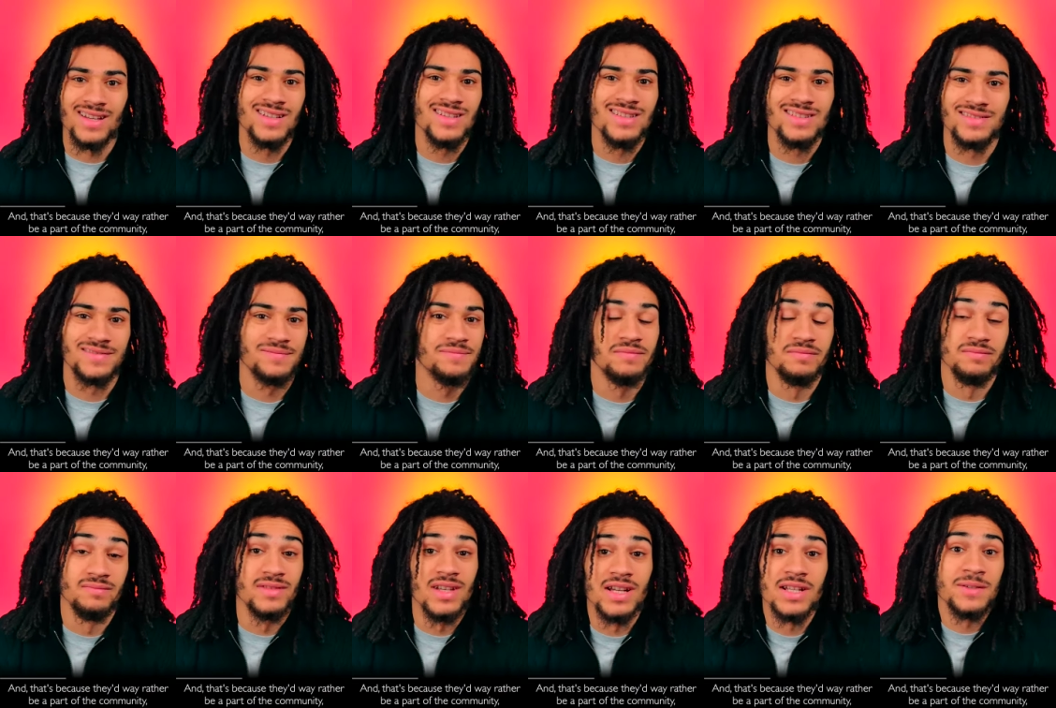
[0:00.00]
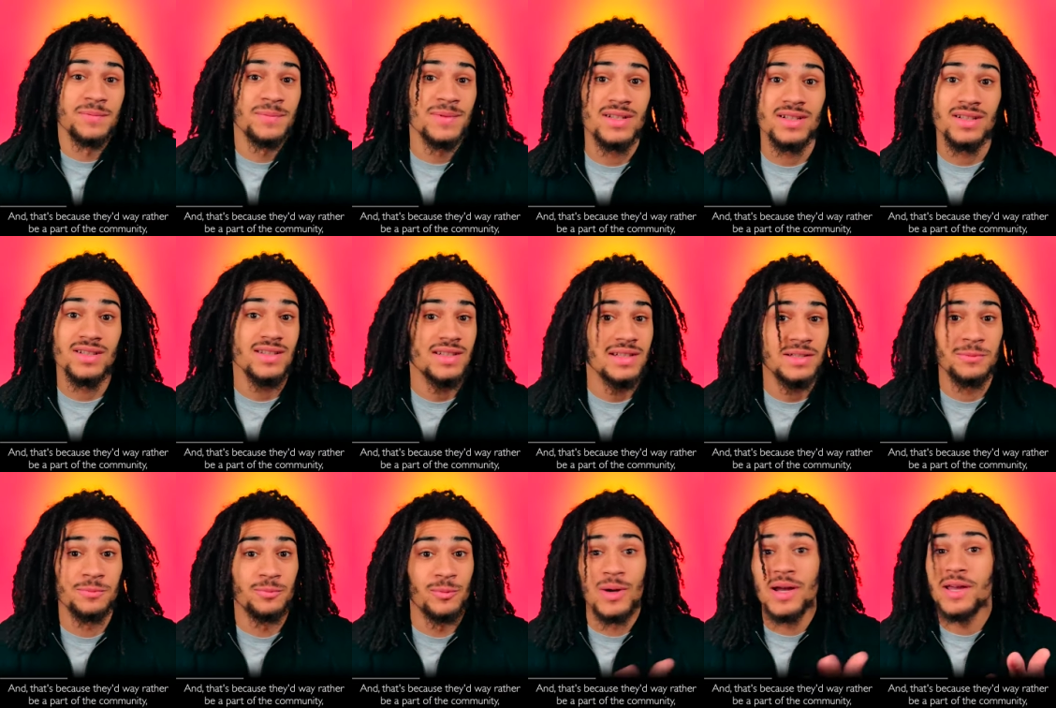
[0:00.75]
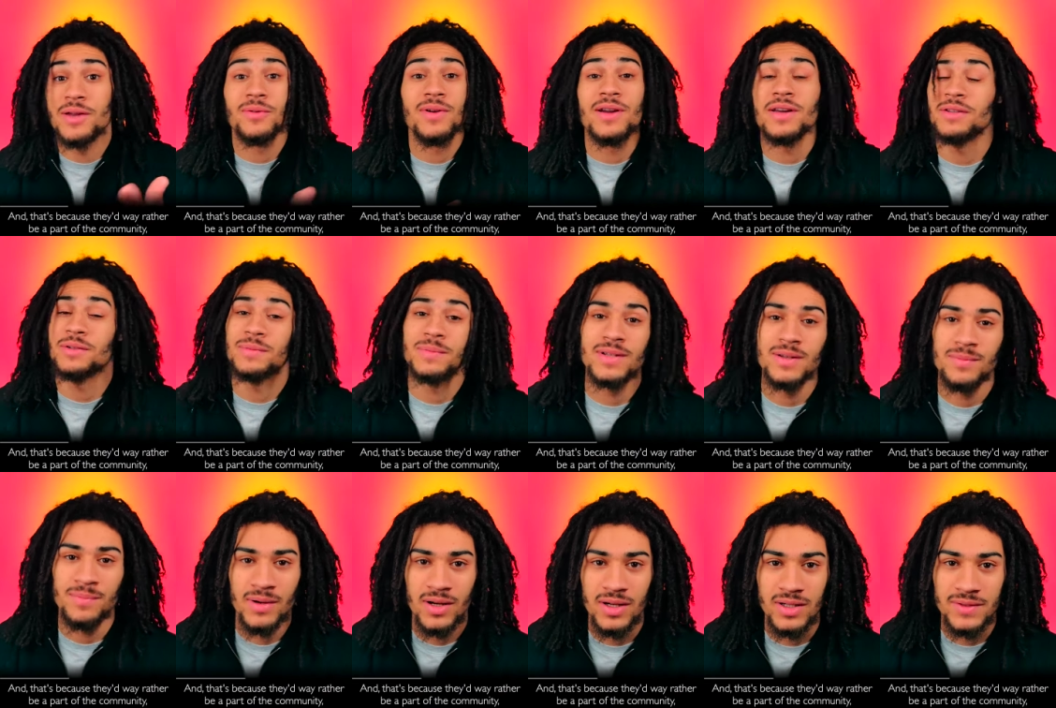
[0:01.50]
And that's because they'd way rather
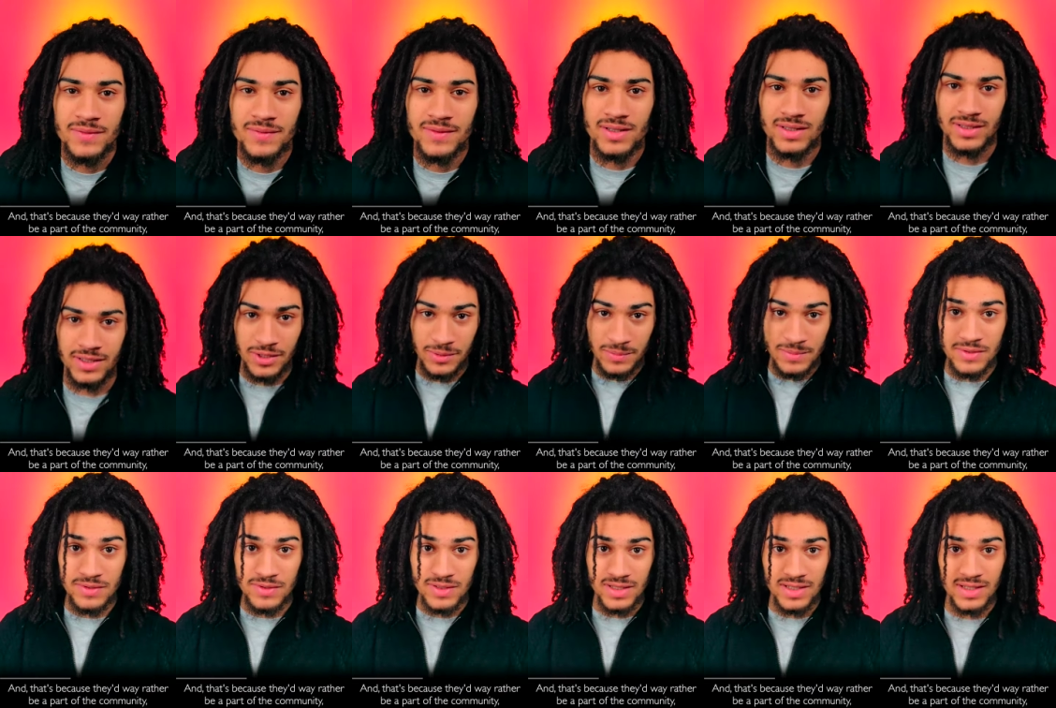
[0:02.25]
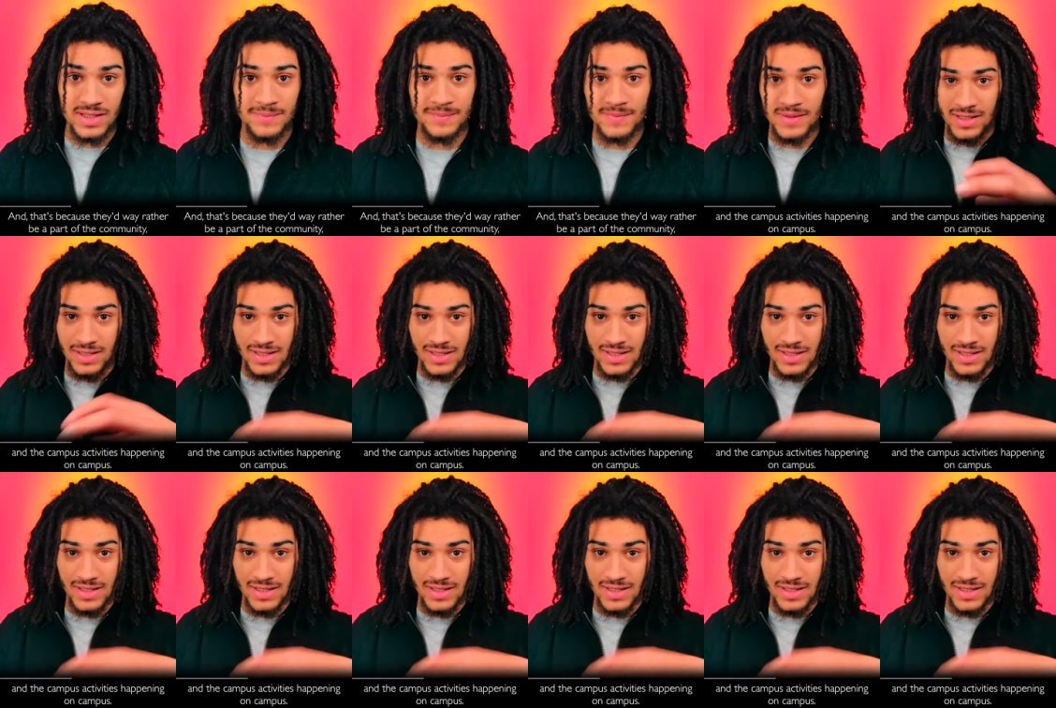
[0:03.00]
be a part of the community